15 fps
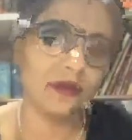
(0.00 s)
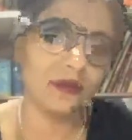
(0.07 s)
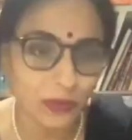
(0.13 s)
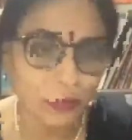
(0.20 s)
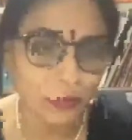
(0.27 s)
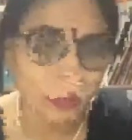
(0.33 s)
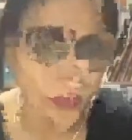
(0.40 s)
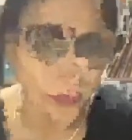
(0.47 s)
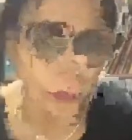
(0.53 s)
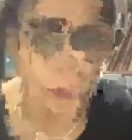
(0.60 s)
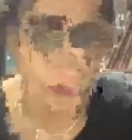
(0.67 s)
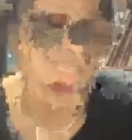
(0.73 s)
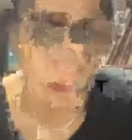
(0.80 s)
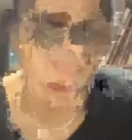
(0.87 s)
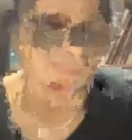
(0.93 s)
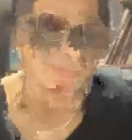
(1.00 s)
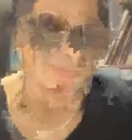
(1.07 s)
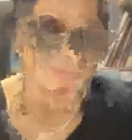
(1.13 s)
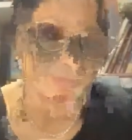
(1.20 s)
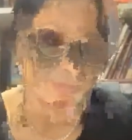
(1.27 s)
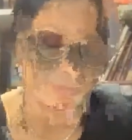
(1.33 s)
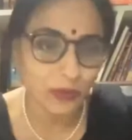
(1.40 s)
what actually
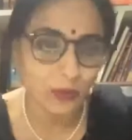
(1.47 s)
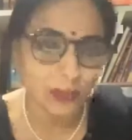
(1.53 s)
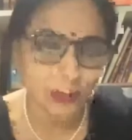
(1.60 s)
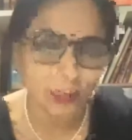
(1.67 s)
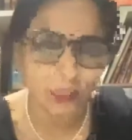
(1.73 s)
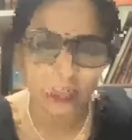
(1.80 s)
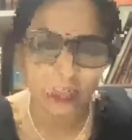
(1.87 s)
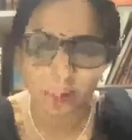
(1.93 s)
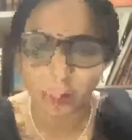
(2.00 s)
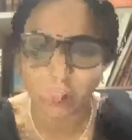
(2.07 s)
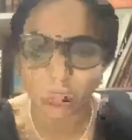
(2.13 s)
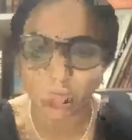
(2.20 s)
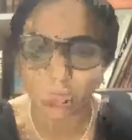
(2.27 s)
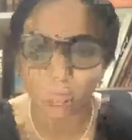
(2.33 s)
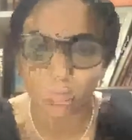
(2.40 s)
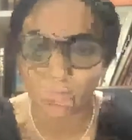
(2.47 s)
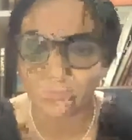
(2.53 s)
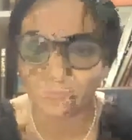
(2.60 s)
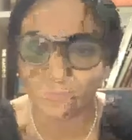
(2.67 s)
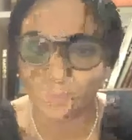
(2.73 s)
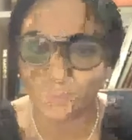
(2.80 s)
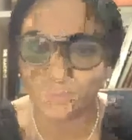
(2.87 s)
happened. So it's we are not
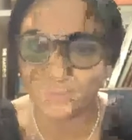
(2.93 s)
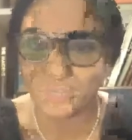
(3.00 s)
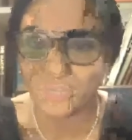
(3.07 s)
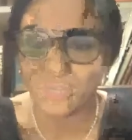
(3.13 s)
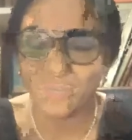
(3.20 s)
looking for